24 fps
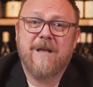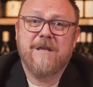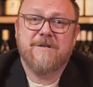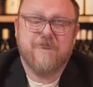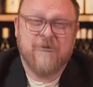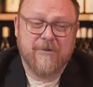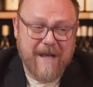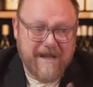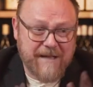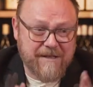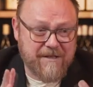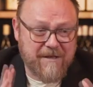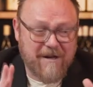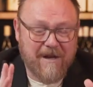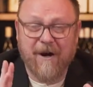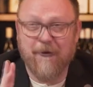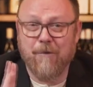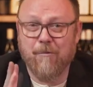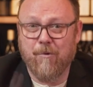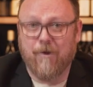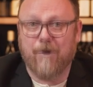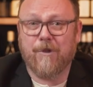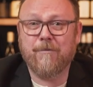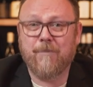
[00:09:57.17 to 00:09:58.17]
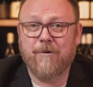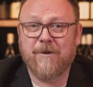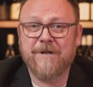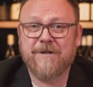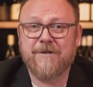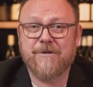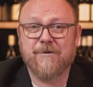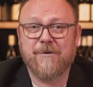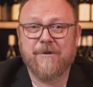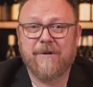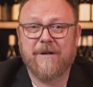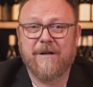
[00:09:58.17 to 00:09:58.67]
So that's our
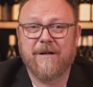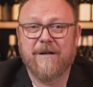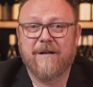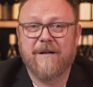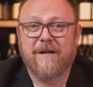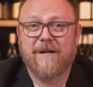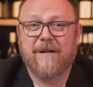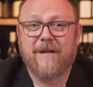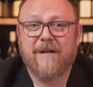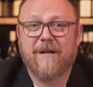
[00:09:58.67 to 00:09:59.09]
whirlwind tour